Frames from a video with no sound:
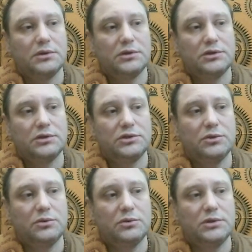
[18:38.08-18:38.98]

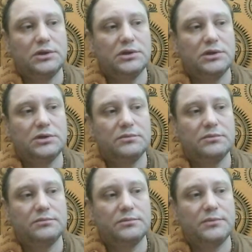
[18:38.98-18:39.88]
So
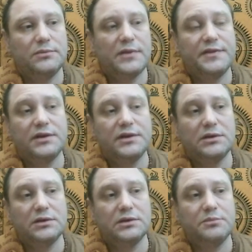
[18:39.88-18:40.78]
I think
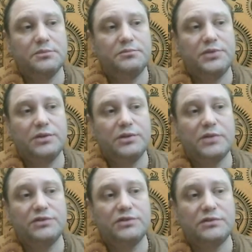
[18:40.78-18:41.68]
pretty
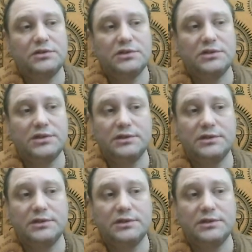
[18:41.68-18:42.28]
much this is it.